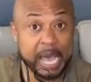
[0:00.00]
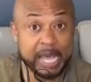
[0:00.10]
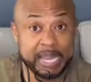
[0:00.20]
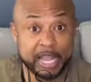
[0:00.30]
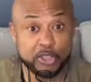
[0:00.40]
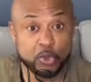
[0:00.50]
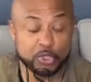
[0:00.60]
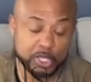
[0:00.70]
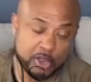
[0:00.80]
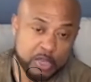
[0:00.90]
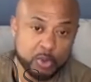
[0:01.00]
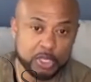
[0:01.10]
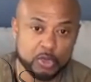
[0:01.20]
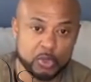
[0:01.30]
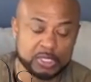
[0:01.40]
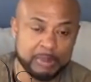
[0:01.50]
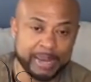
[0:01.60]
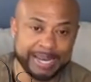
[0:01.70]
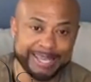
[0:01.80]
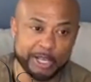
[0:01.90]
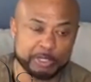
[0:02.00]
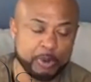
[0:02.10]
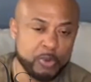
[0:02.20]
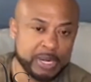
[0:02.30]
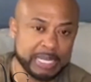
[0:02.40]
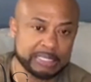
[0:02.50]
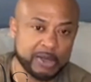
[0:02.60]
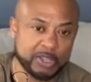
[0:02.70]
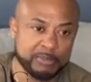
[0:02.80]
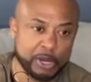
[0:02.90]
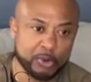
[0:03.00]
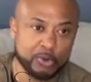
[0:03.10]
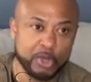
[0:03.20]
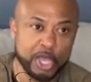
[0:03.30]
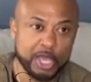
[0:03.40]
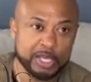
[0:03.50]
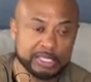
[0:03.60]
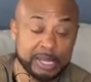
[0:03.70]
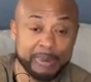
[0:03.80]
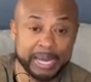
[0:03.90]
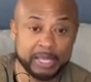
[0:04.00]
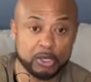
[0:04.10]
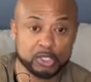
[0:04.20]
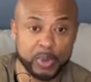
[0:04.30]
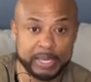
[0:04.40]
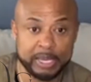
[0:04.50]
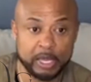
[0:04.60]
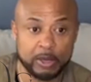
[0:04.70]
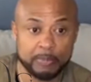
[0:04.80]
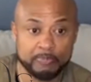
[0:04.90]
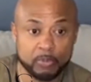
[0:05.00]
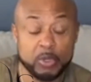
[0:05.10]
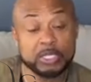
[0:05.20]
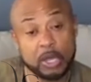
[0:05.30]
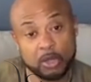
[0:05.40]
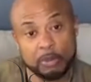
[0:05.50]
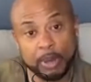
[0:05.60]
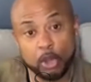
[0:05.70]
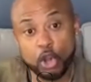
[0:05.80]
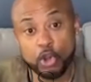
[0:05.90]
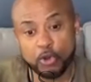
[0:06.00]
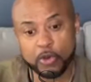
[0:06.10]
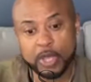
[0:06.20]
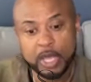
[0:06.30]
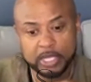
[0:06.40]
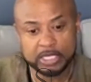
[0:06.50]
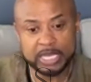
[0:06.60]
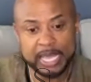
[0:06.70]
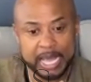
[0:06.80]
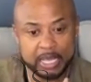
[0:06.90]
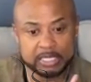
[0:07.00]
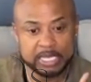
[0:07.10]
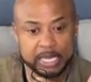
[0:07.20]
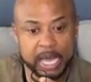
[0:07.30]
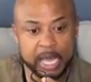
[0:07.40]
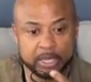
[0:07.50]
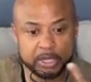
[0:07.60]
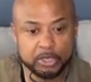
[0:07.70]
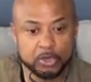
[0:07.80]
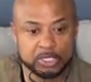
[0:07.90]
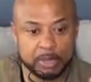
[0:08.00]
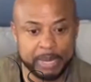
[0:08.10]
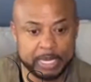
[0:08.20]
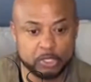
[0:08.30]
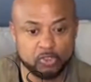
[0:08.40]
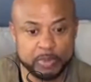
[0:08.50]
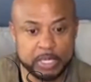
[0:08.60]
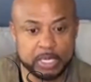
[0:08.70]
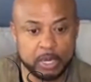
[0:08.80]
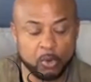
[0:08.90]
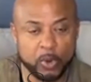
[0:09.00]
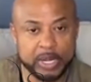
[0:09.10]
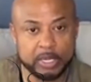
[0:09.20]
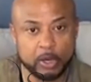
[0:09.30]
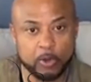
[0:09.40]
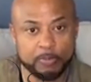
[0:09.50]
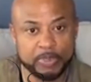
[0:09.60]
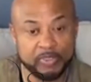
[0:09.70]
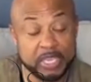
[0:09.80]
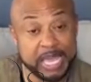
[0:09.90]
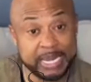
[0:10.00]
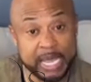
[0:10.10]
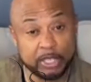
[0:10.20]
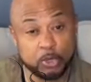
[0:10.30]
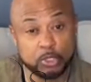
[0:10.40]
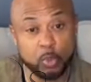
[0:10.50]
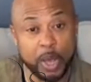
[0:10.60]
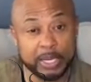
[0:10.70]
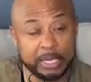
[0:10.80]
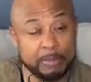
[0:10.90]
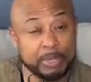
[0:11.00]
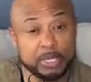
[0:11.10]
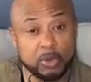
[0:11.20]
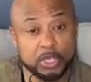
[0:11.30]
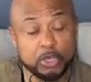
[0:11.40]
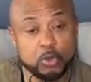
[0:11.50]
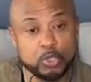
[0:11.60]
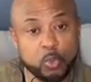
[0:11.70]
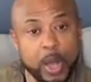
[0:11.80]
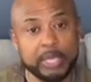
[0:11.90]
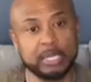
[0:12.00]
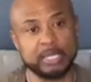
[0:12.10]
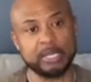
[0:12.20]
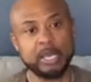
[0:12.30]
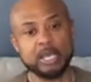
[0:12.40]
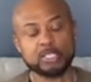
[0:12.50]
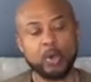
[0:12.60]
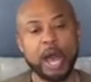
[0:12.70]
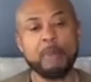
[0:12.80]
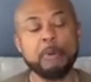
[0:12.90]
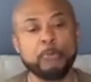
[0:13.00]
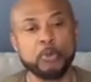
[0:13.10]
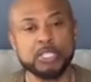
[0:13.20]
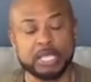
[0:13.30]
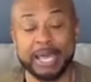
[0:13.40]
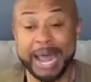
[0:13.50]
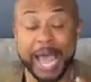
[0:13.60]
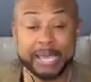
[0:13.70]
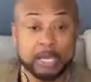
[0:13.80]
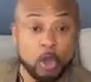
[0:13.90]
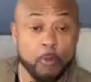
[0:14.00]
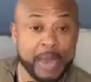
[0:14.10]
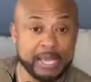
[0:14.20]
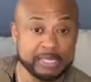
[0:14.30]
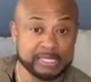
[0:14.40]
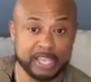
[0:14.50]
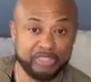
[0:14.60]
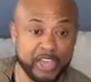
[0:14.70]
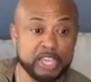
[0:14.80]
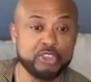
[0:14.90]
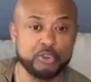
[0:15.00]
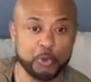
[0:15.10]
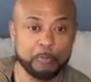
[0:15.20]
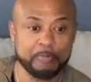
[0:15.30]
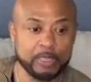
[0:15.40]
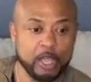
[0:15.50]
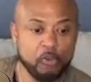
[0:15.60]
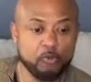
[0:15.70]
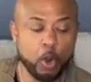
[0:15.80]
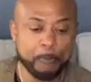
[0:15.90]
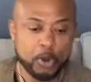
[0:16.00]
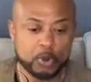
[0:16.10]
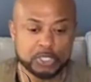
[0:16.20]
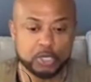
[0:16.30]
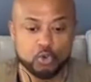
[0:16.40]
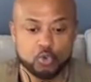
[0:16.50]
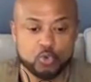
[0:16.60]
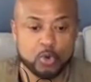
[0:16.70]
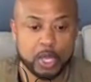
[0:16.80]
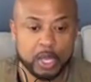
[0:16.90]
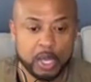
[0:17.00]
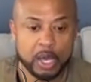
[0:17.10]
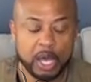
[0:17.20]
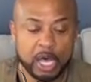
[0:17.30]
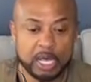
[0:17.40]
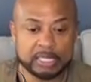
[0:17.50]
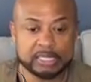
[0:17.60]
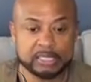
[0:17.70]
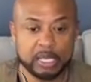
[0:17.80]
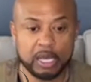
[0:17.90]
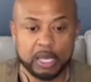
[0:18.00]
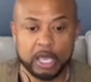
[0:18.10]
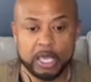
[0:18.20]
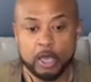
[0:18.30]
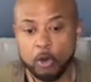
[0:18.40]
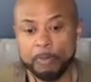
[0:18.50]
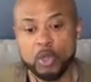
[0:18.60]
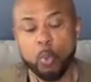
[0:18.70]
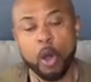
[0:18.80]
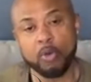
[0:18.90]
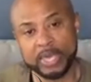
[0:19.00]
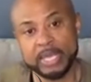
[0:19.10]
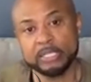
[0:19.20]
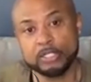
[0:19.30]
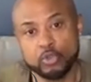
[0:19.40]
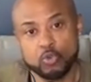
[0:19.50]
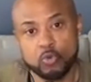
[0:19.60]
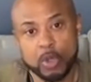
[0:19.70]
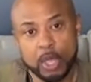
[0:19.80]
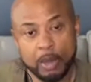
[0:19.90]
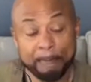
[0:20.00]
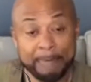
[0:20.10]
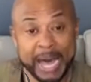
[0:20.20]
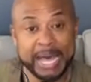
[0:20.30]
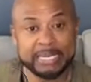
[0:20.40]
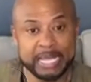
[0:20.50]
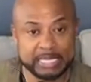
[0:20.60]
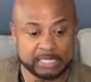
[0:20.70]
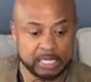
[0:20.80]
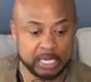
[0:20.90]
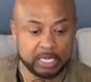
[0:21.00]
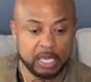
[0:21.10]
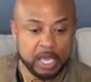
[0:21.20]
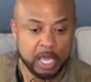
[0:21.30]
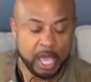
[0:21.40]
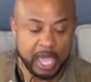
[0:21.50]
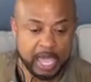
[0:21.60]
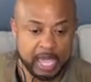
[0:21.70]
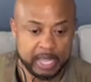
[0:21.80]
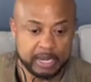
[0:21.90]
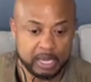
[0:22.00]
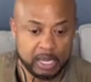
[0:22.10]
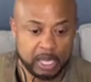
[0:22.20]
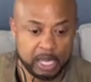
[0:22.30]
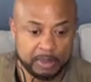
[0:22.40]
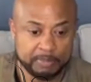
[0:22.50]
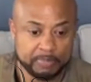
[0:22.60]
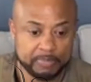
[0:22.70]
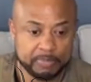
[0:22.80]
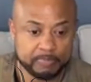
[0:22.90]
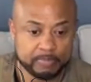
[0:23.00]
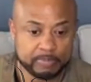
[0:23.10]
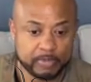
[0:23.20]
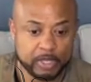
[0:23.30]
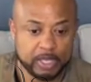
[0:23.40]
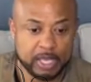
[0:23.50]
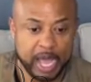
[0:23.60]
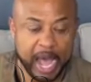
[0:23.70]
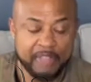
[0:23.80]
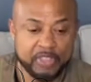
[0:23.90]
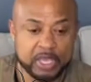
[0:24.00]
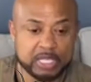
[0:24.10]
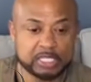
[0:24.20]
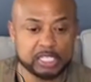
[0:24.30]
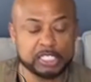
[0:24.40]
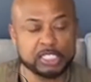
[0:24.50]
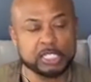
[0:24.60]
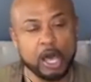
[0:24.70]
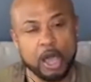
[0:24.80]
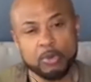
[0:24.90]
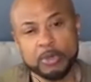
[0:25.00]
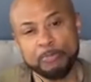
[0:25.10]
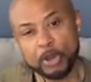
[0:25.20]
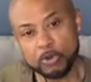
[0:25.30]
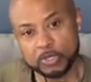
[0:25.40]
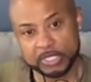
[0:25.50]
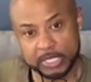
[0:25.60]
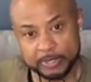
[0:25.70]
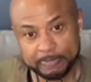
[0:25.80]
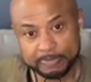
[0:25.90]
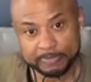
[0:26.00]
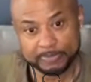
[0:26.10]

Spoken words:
God not used her, he would have used somebody else. But we're not talking about somebody else right now. We're talking about her. Just like I could say God could have used somebody else for me to get on radio if he had not used Wonderland. But no, he used Wonderland. So I'm and I can go back and say thank you for a person who helped me walk into my destiny. And I think it's a sorry person